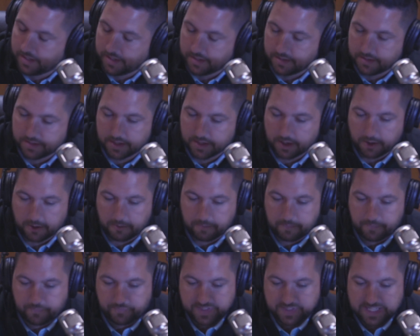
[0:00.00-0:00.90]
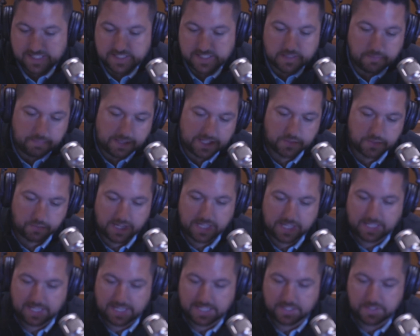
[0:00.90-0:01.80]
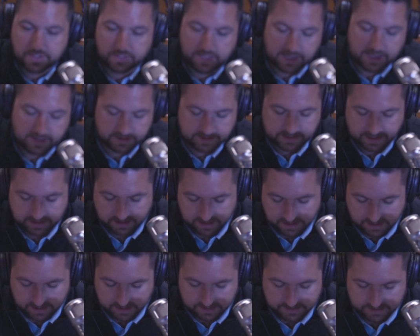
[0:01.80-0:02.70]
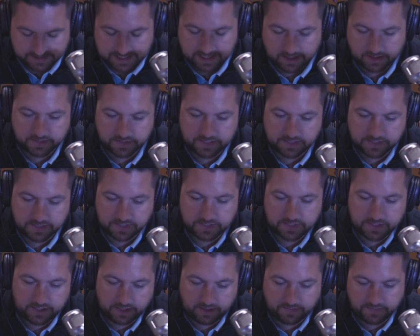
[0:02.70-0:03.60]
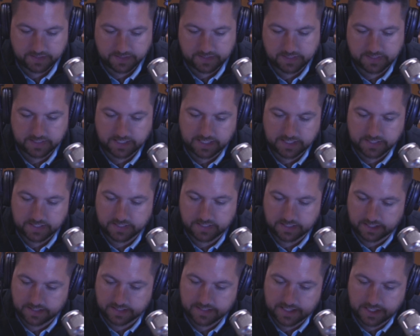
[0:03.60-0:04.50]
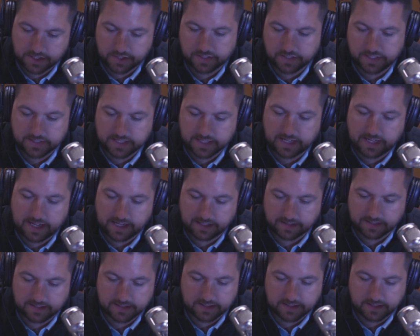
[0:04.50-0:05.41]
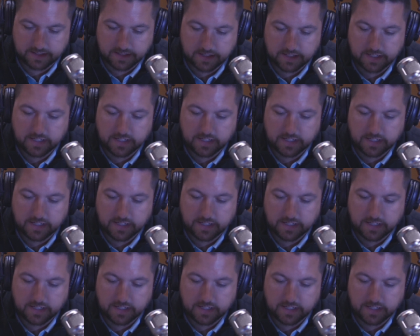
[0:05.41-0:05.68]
So that's the best way I could answer that, is like sales as a service is us essentially saying, hey, listen,